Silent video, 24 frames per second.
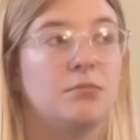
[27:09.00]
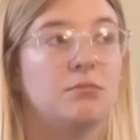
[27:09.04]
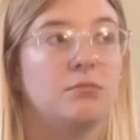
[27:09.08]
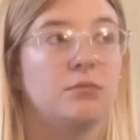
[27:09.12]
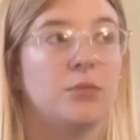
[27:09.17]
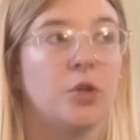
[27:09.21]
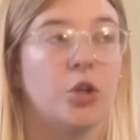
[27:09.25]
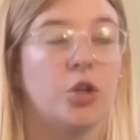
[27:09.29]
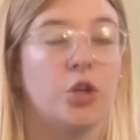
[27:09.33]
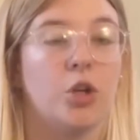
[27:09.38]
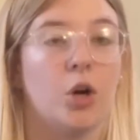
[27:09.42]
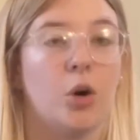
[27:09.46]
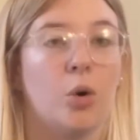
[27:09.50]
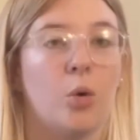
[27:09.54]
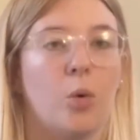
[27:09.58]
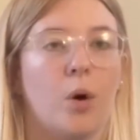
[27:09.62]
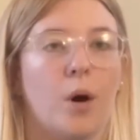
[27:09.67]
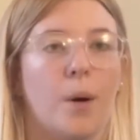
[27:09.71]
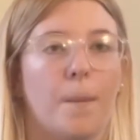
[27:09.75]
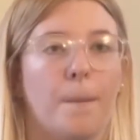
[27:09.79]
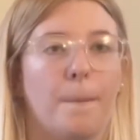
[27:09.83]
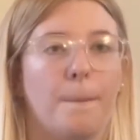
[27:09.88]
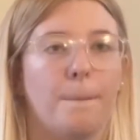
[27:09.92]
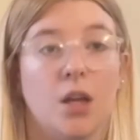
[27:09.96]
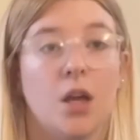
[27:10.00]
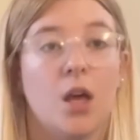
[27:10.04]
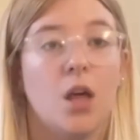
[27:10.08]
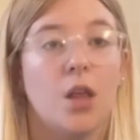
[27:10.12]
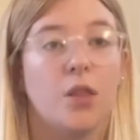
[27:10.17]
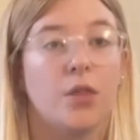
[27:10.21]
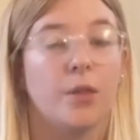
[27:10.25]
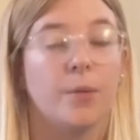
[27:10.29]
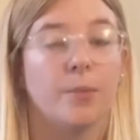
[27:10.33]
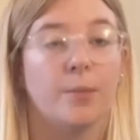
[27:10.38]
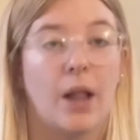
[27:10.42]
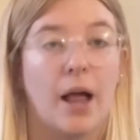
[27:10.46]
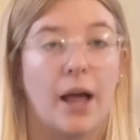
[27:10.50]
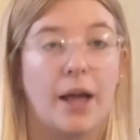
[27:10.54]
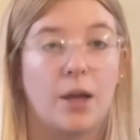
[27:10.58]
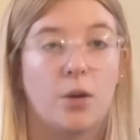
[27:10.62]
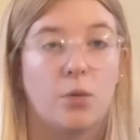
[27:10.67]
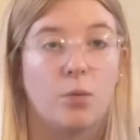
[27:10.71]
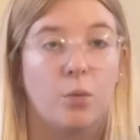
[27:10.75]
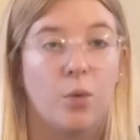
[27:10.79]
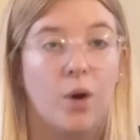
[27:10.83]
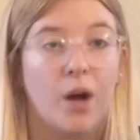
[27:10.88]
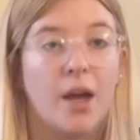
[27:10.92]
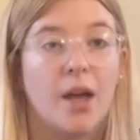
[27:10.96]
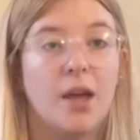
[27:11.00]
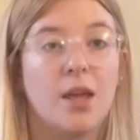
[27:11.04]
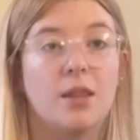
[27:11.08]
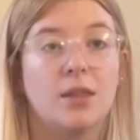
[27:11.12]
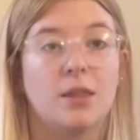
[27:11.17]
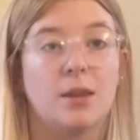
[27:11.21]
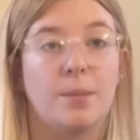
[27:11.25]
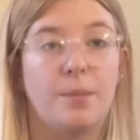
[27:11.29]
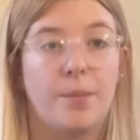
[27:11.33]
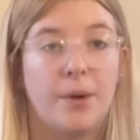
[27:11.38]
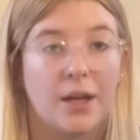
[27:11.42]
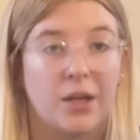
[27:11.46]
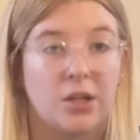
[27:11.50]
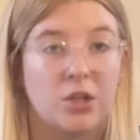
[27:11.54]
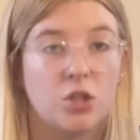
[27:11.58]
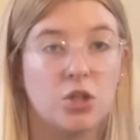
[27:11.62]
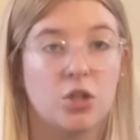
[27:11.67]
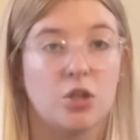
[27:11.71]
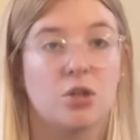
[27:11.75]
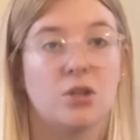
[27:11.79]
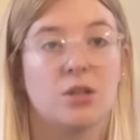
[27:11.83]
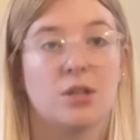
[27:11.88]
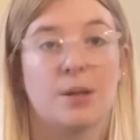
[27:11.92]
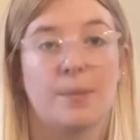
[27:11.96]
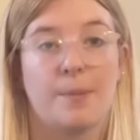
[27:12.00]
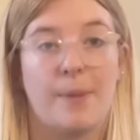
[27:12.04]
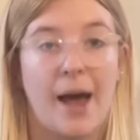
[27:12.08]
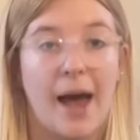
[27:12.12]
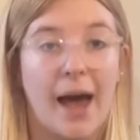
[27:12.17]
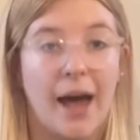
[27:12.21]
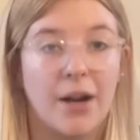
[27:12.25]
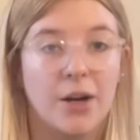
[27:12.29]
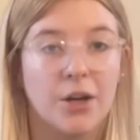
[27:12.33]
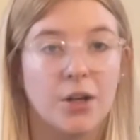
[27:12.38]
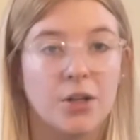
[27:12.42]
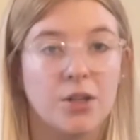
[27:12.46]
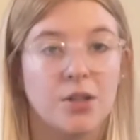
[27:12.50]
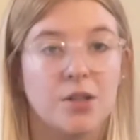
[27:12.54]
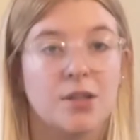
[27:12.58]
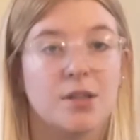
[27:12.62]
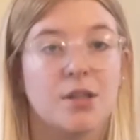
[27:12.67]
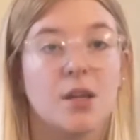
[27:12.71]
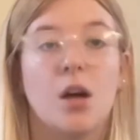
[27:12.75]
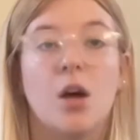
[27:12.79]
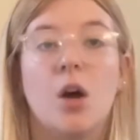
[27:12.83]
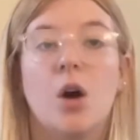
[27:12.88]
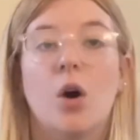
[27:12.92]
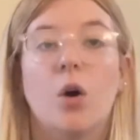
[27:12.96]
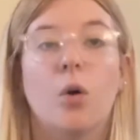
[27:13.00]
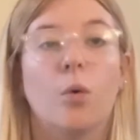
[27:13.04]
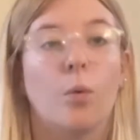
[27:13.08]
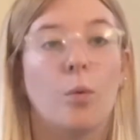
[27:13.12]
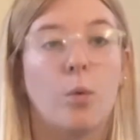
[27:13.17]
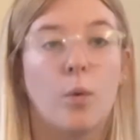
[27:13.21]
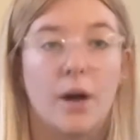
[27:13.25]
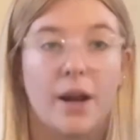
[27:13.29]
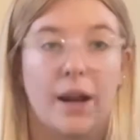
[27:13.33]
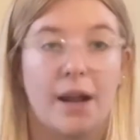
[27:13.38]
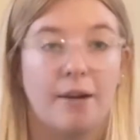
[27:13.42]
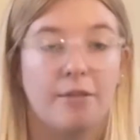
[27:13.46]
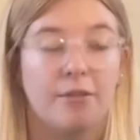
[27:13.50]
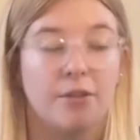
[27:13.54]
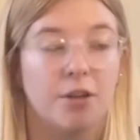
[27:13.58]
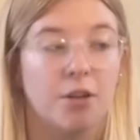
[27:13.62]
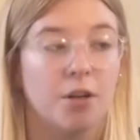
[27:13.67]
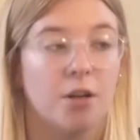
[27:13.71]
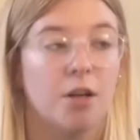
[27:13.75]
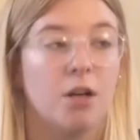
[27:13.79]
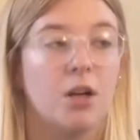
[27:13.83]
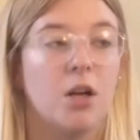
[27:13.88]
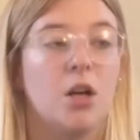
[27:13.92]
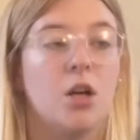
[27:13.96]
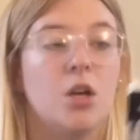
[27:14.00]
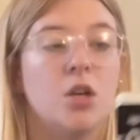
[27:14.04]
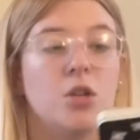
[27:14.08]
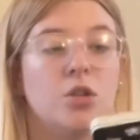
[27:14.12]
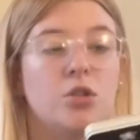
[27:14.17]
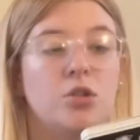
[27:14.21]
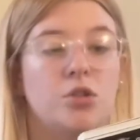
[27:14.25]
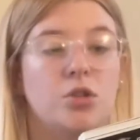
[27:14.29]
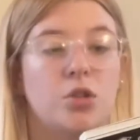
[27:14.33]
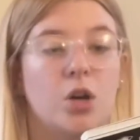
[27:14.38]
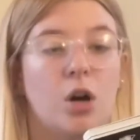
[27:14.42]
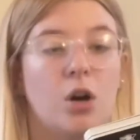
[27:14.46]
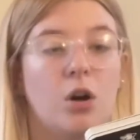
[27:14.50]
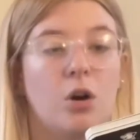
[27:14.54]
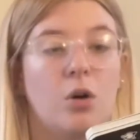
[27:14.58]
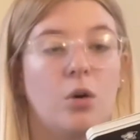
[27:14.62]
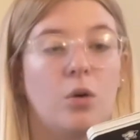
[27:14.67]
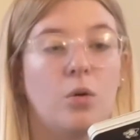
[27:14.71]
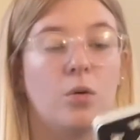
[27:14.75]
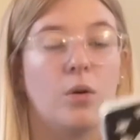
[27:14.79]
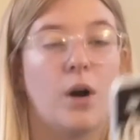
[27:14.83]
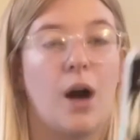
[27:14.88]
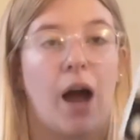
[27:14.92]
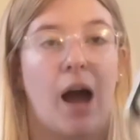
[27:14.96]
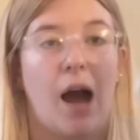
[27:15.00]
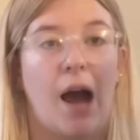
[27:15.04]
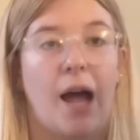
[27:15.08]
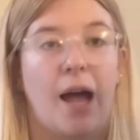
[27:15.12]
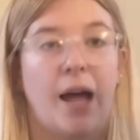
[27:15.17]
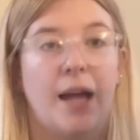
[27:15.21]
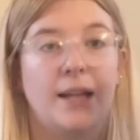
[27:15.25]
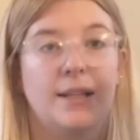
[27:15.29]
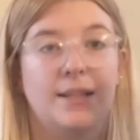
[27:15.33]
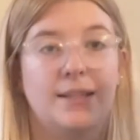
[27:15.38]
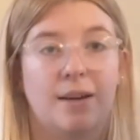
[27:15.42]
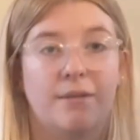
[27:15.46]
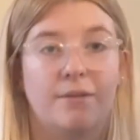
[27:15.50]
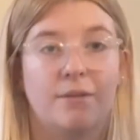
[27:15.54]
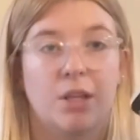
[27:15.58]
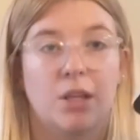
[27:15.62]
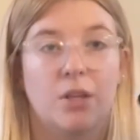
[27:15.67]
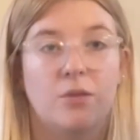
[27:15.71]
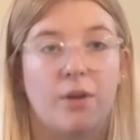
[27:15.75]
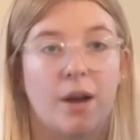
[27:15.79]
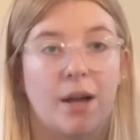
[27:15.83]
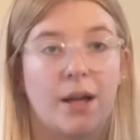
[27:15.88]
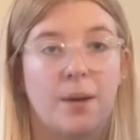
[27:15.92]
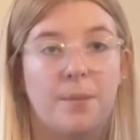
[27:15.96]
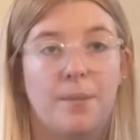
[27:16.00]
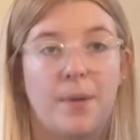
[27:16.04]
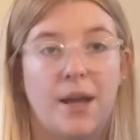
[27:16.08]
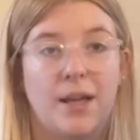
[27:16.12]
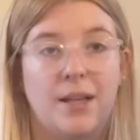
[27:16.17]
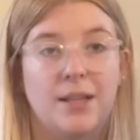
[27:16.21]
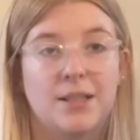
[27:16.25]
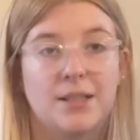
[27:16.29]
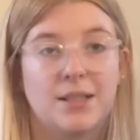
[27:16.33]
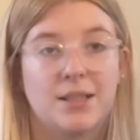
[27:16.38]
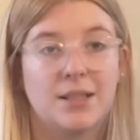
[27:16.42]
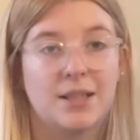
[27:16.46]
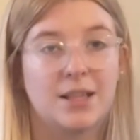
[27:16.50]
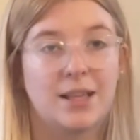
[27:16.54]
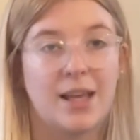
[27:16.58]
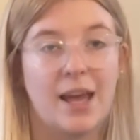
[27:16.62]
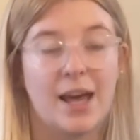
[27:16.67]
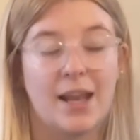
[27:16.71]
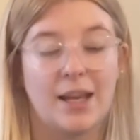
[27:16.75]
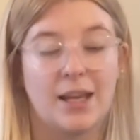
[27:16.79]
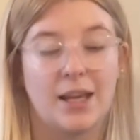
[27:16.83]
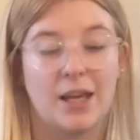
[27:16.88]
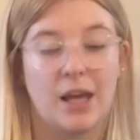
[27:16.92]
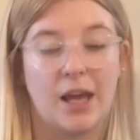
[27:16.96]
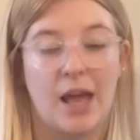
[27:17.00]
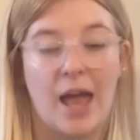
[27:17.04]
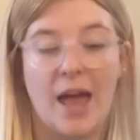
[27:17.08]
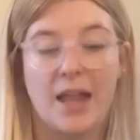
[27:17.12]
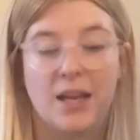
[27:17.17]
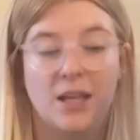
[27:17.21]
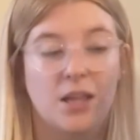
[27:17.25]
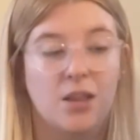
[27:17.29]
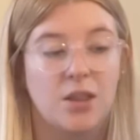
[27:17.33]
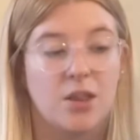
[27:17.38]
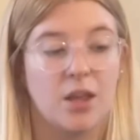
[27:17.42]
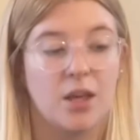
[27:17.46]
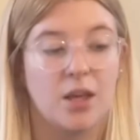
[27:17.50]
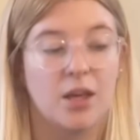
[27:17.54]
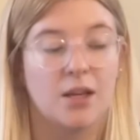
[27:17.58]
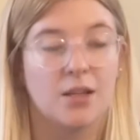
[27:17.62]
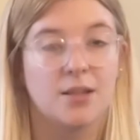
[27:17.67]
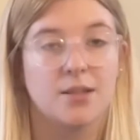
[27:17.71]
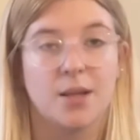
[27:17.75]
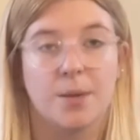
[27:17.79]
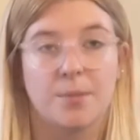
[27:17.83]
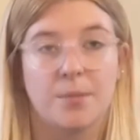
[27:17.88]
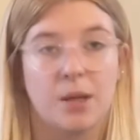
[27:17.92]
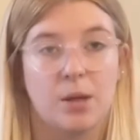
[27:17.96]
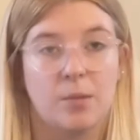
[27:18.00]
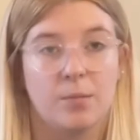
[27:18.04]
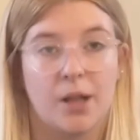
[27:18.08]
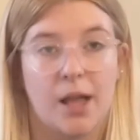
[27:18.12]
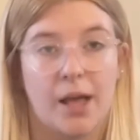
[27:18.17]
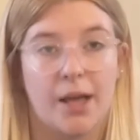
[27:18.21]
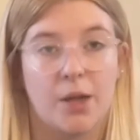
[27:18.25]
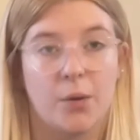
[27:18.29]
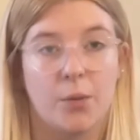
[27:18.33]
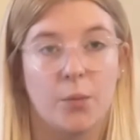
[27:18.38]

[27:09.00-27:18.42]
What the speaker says: you know, the black and white, the pictures, the patterns, whatever. So I definitely recommend getting something black and